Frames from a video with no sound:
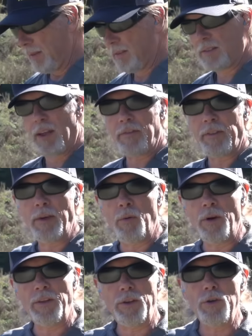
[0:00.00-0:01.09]
This is definitely
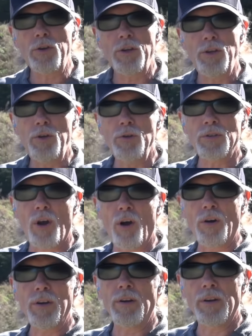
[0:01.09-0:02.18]
one that you can use
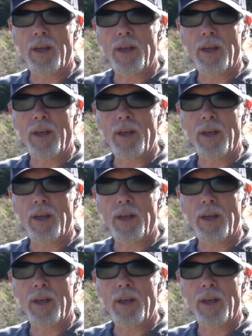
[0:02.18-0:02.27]
all your